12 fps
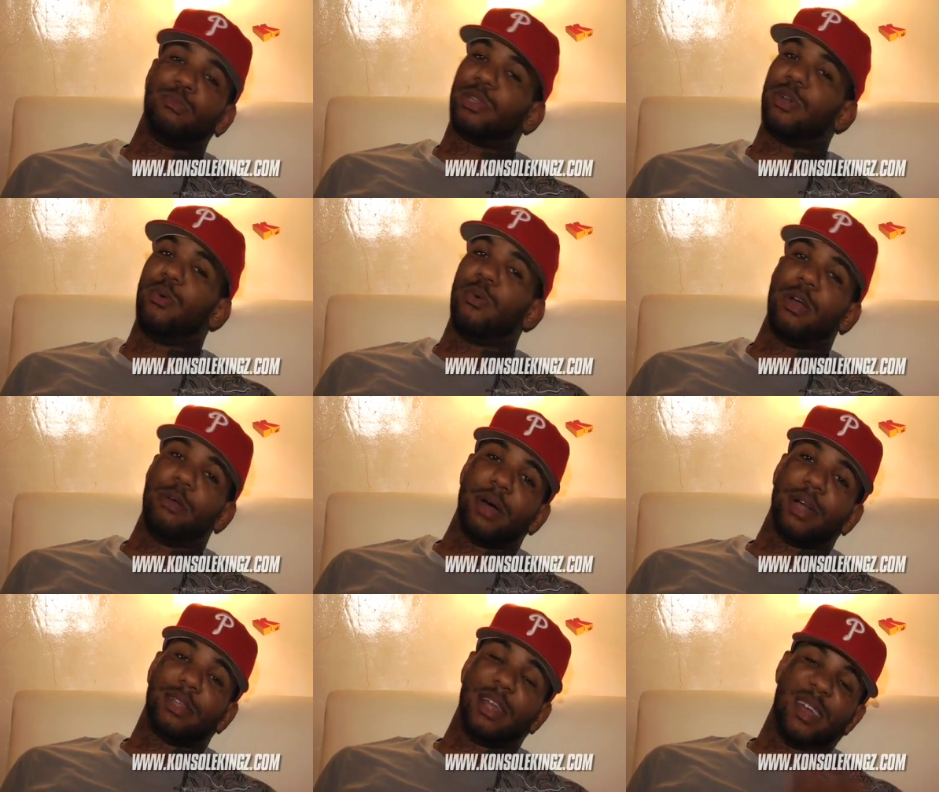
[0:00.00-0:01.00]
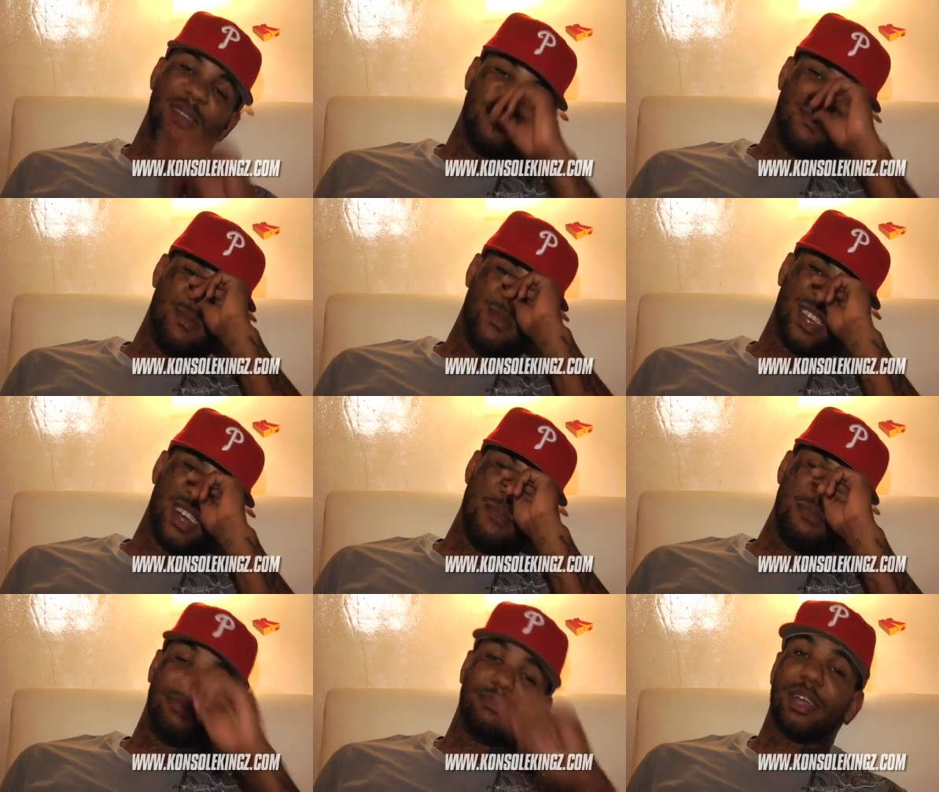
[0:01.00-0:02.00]
but don't worry about that. We
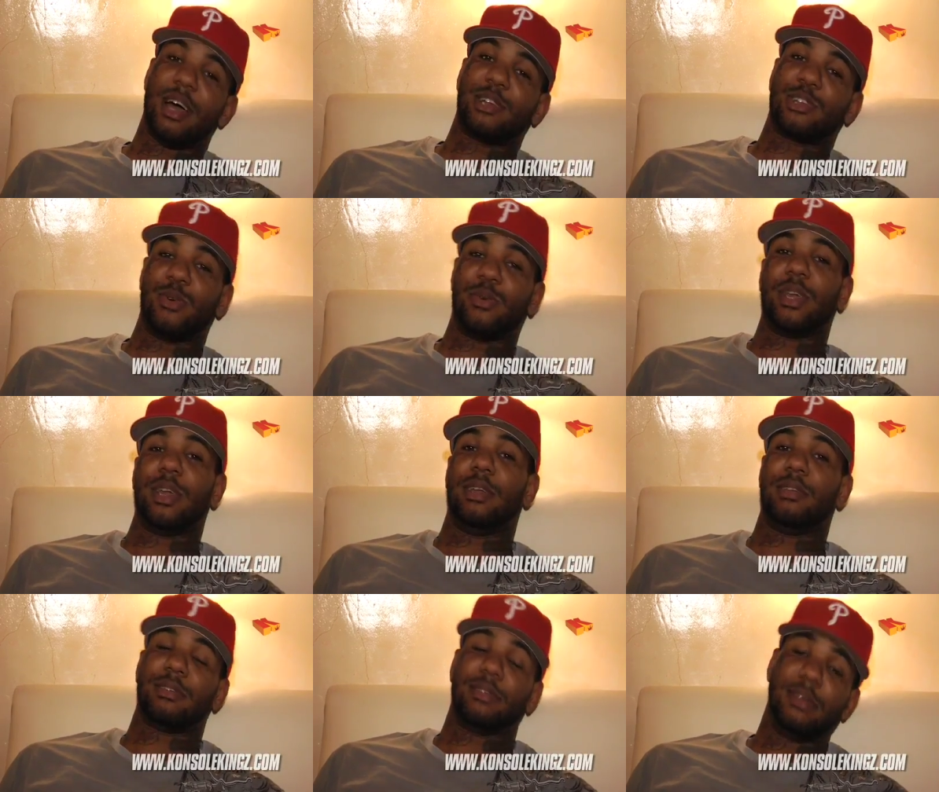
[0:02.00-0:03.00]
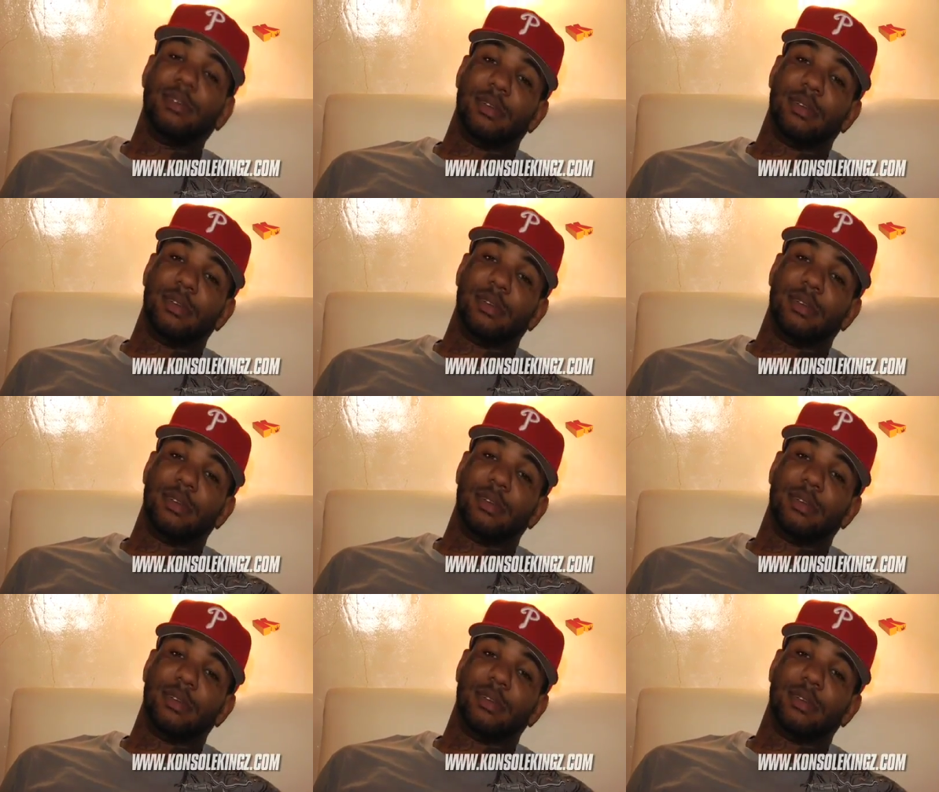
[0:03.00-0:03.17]
coming. Konsole Kingz.